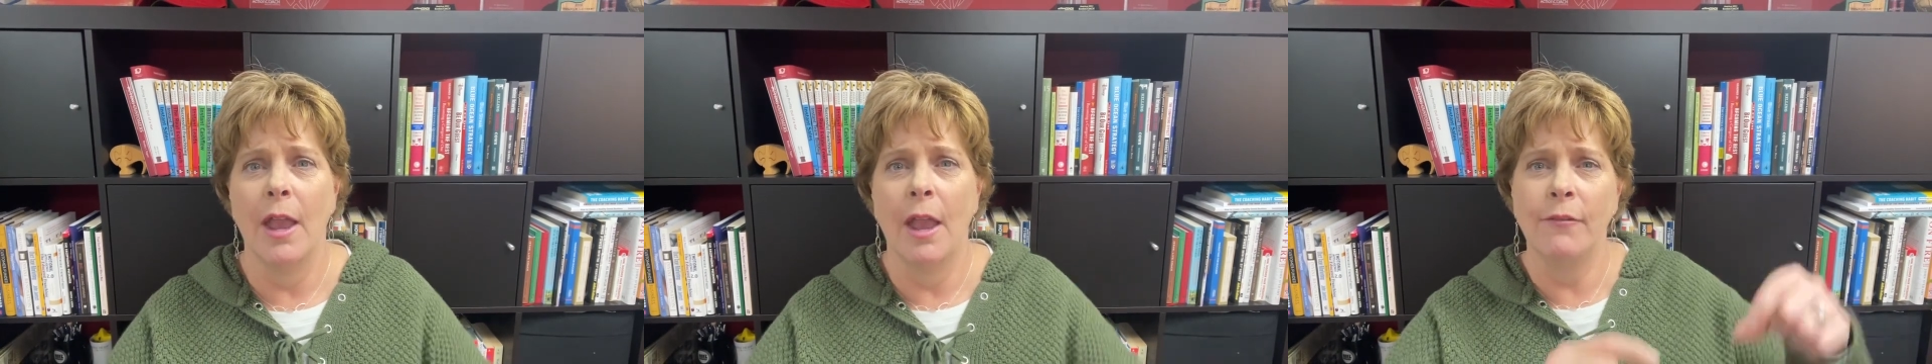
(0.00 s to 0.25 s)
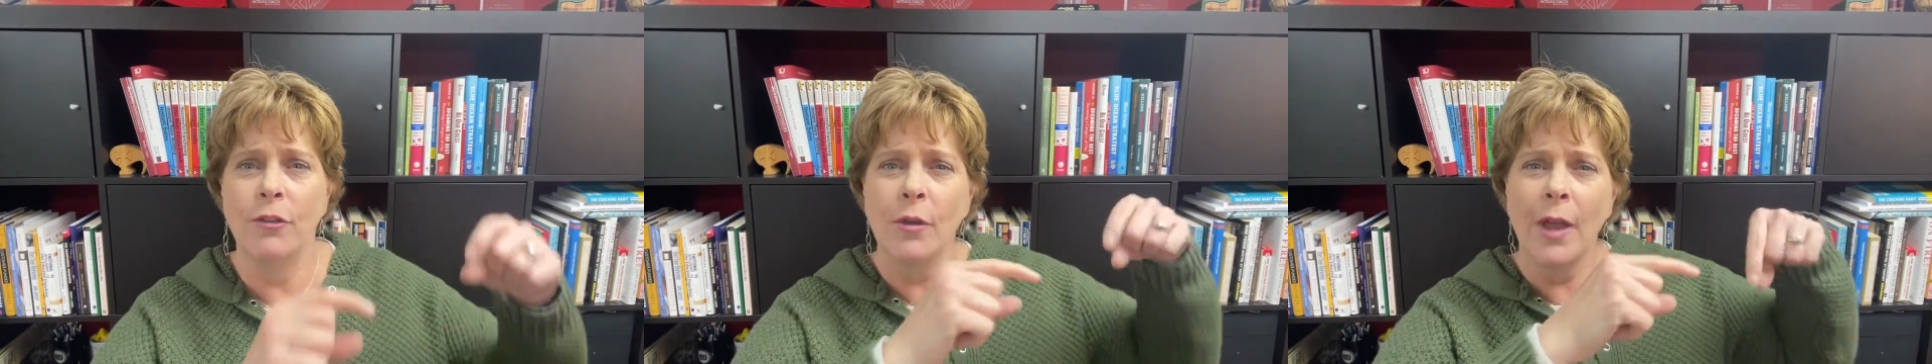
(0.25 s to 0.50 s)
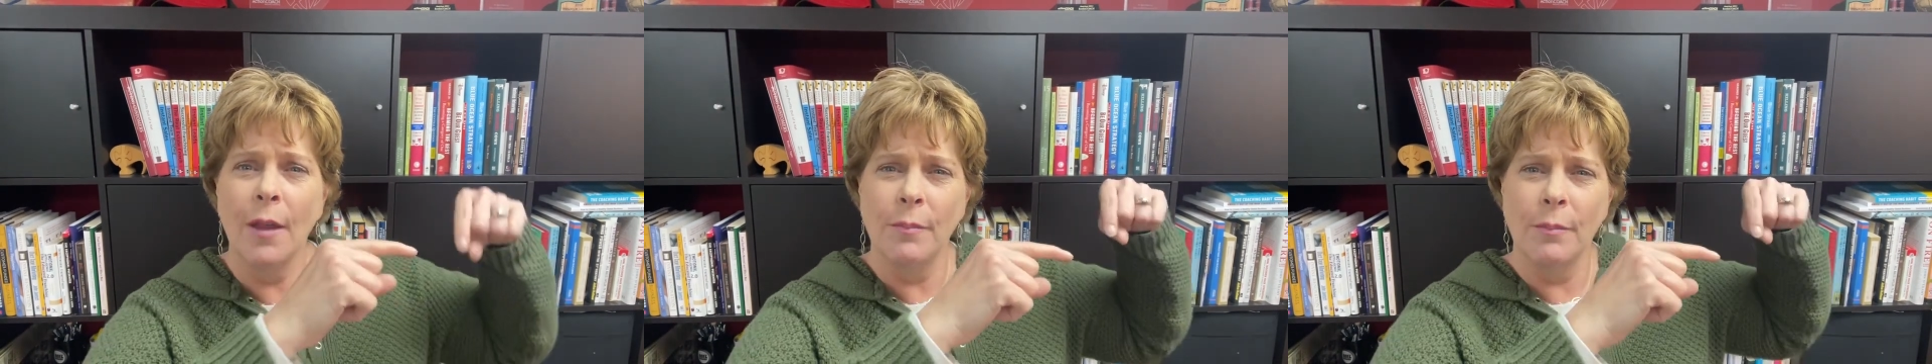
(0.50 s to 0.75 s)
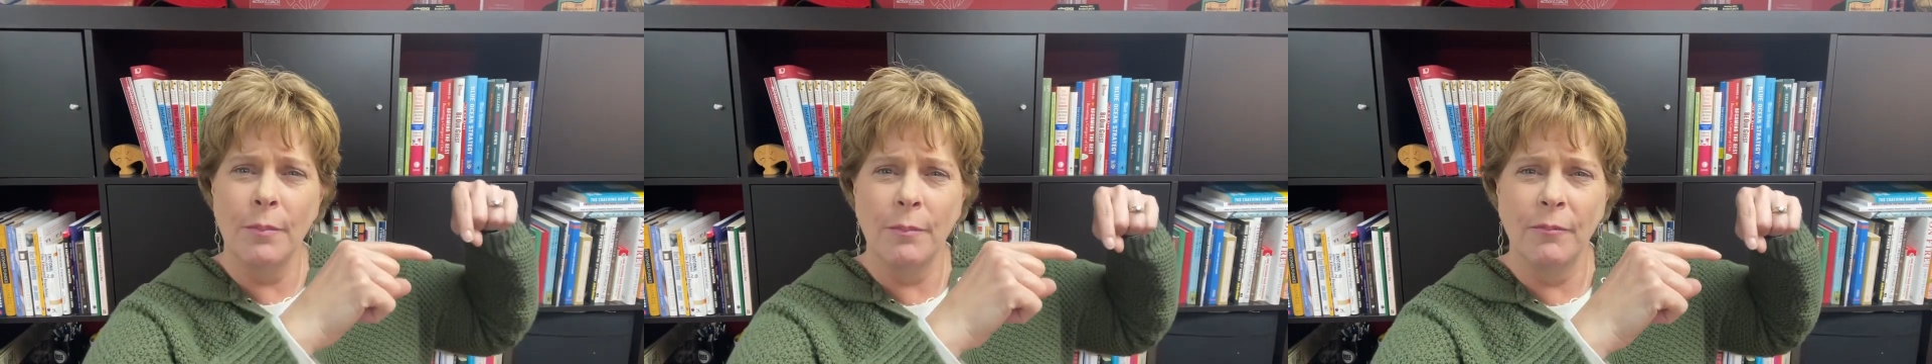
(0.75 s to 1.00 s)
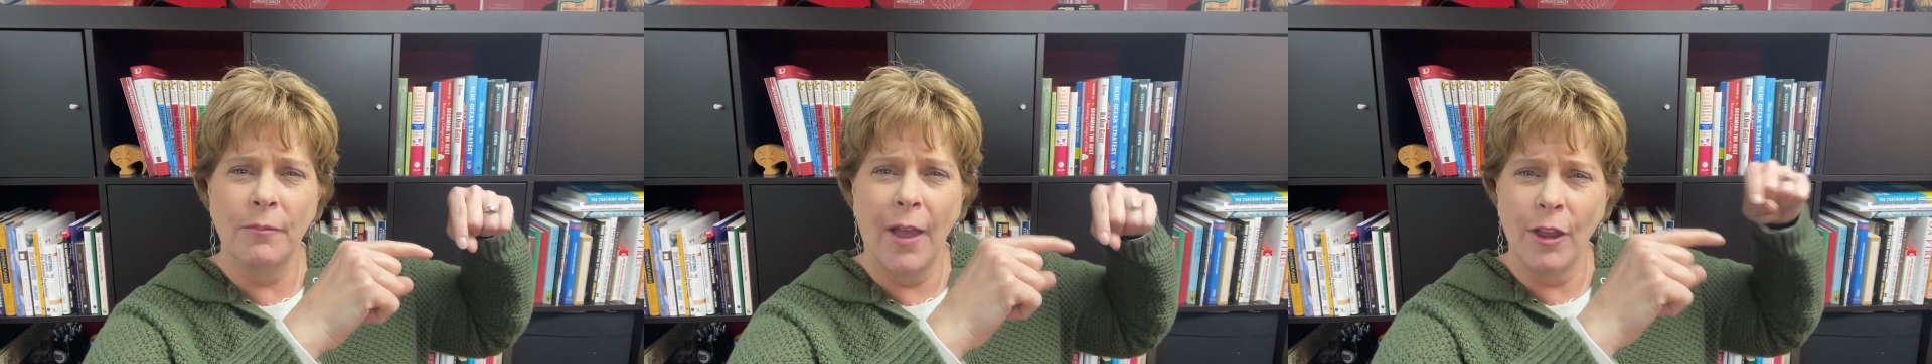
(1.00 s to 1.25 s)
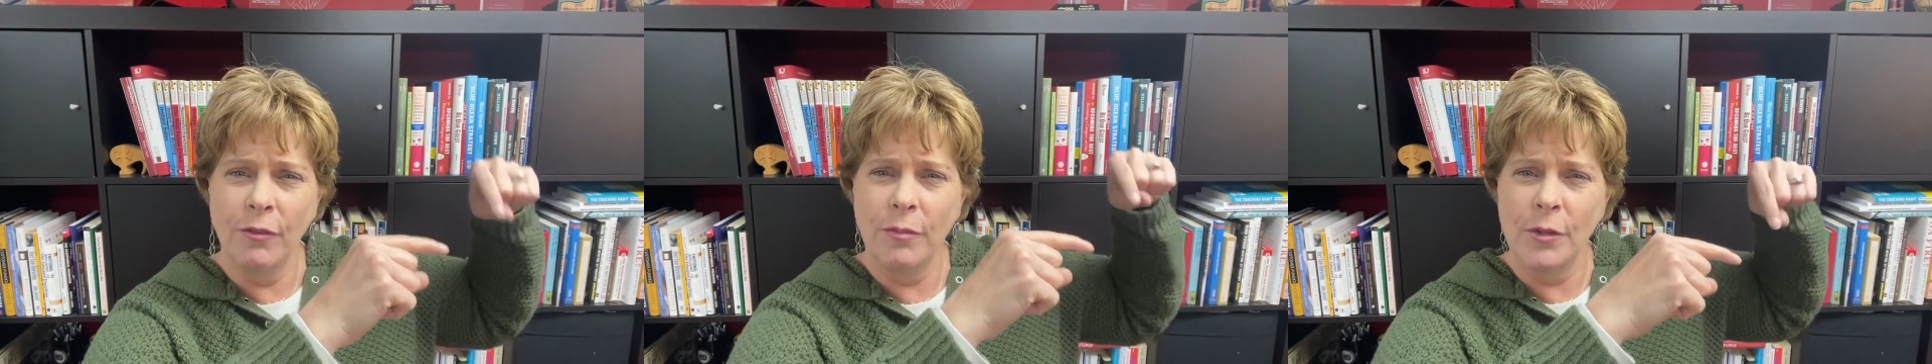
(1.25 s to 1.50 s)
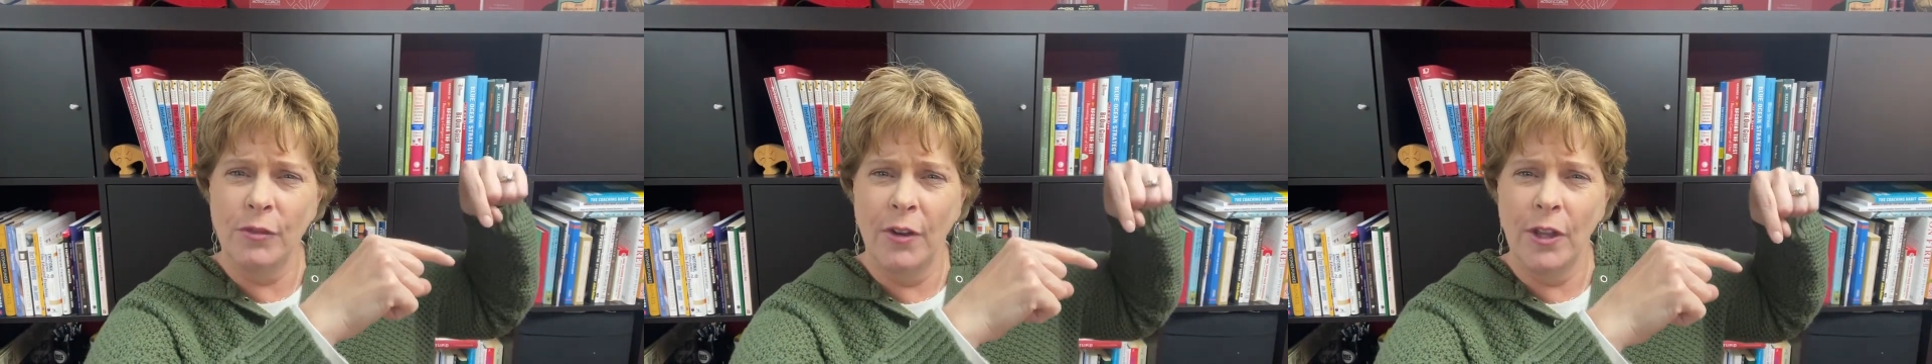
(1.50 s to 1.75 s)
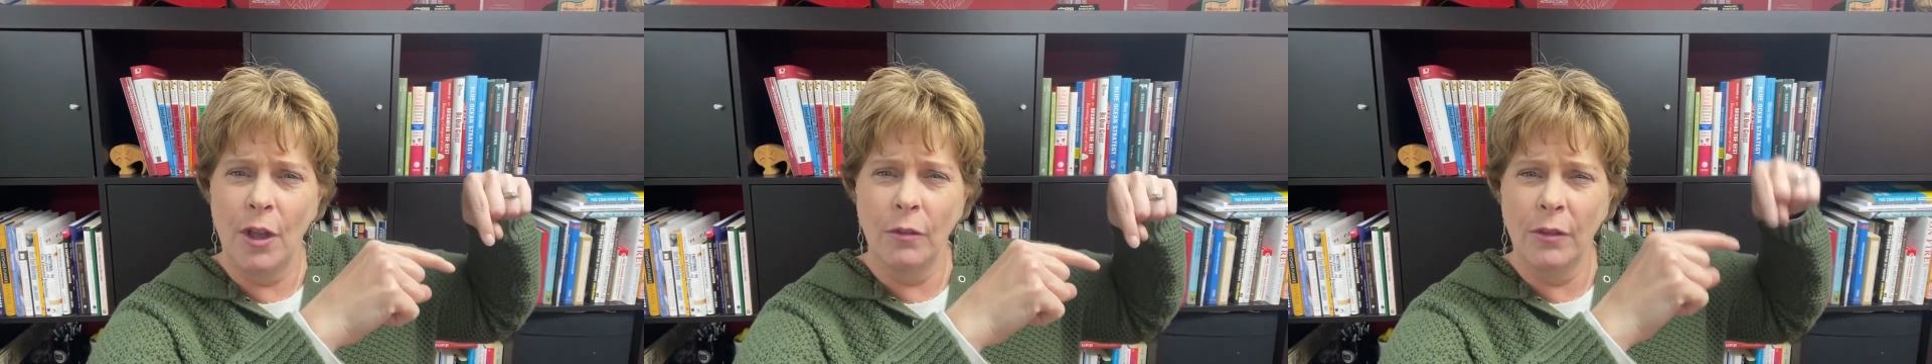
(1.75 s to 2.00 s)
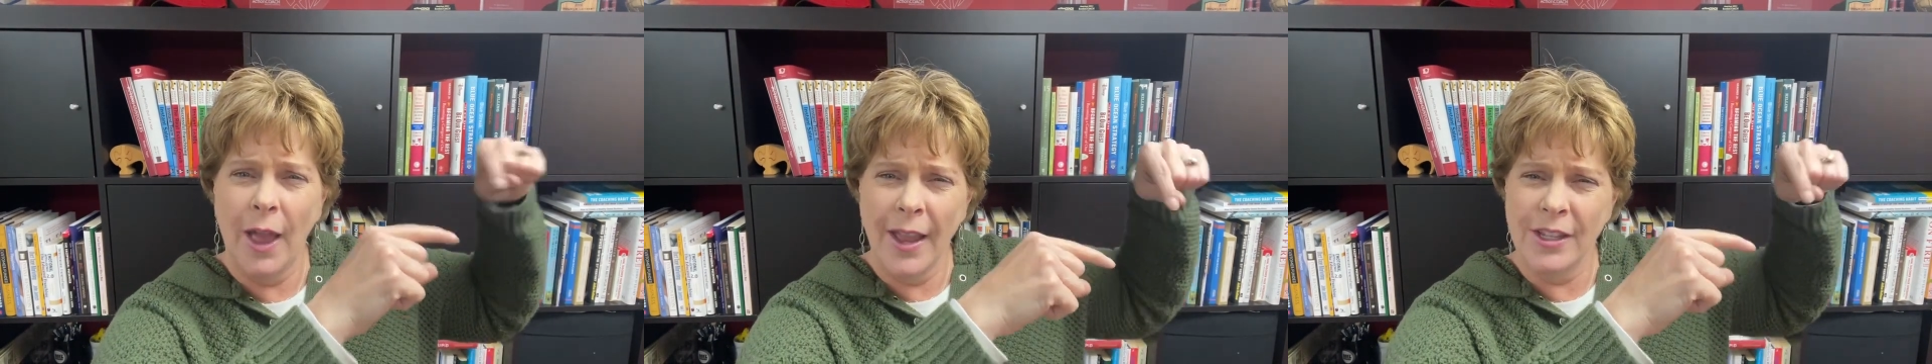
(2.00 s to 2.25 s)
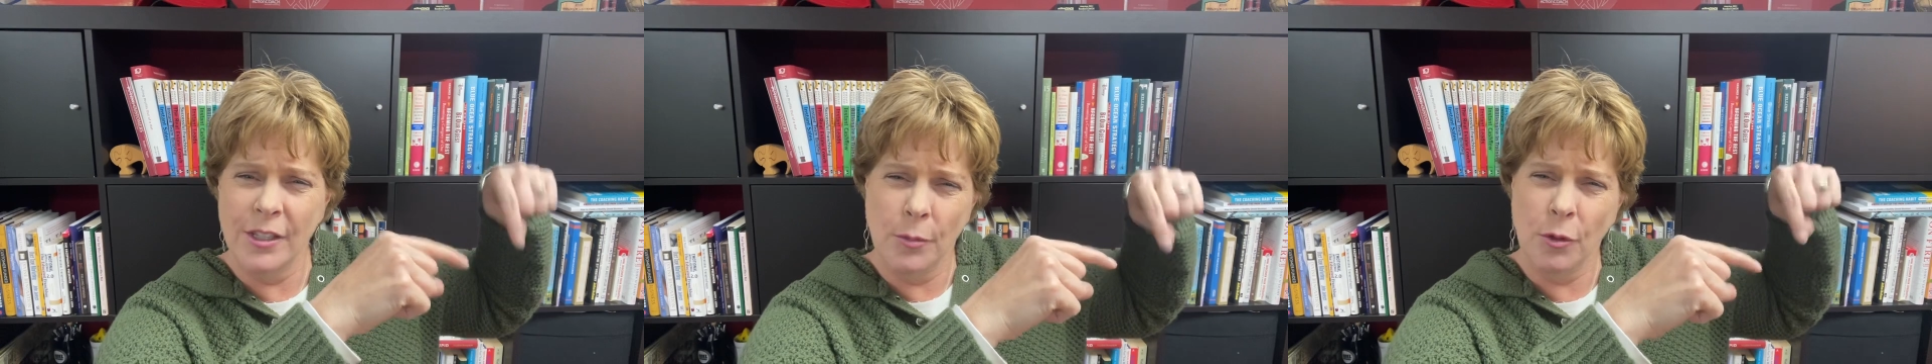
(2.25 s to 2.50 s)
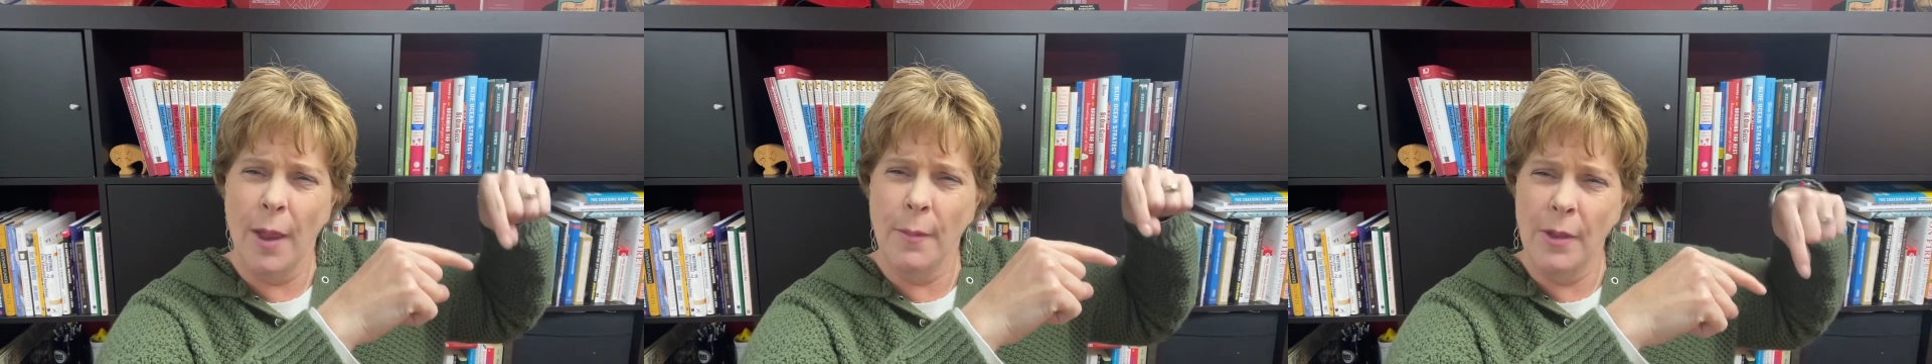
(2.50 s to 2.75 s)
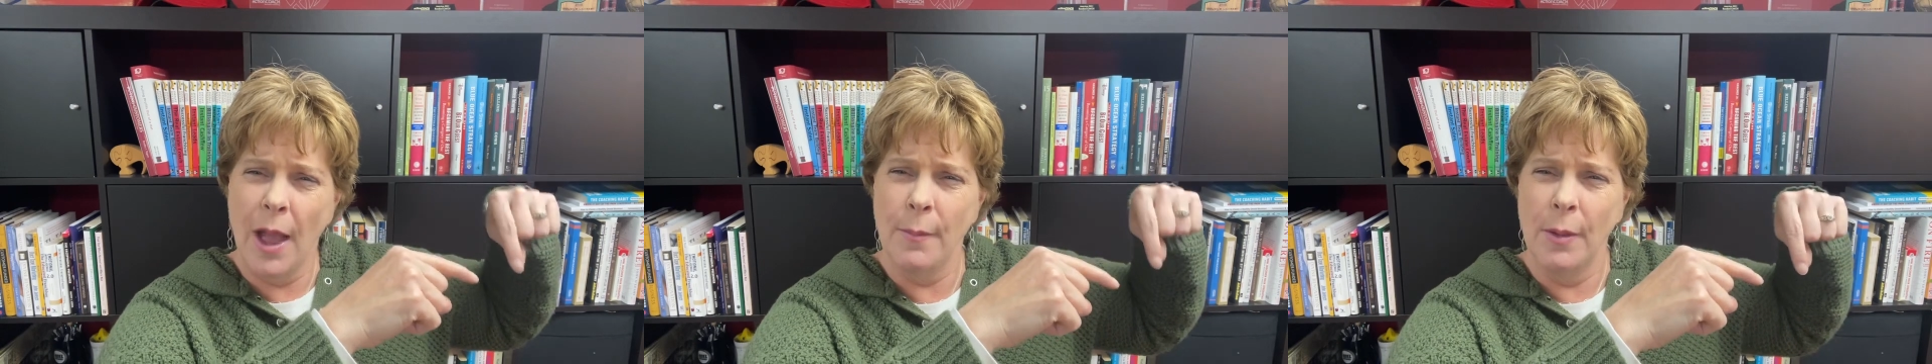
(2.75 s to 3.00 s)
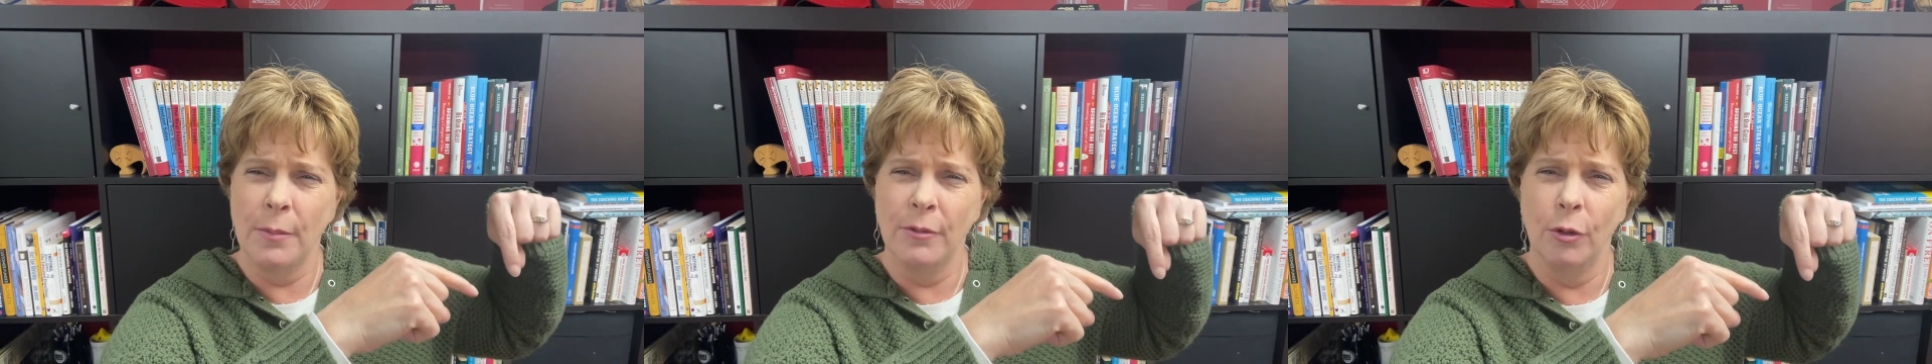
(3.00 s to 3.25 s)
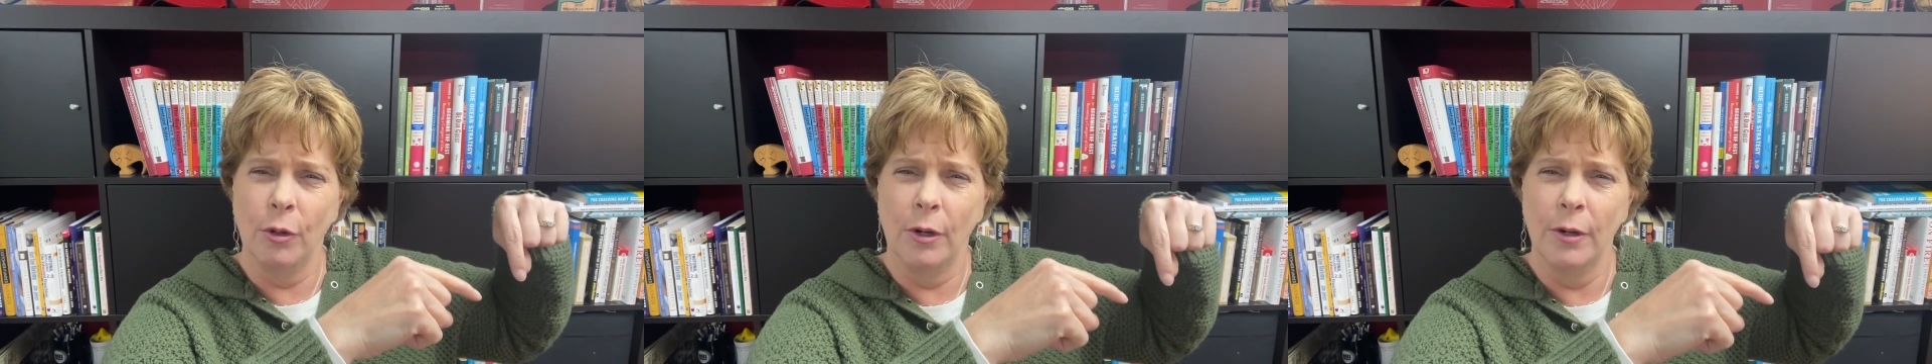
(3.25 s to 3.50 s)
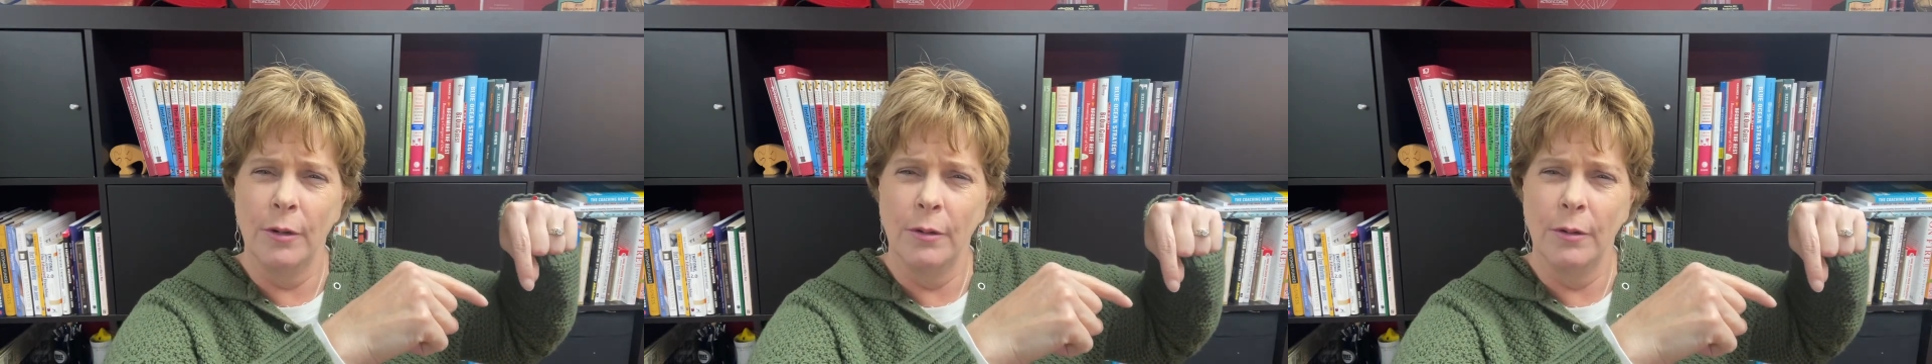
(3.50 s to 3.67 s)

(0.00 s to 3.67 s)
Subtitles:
If you got value from this video, like, subscribe, comment below.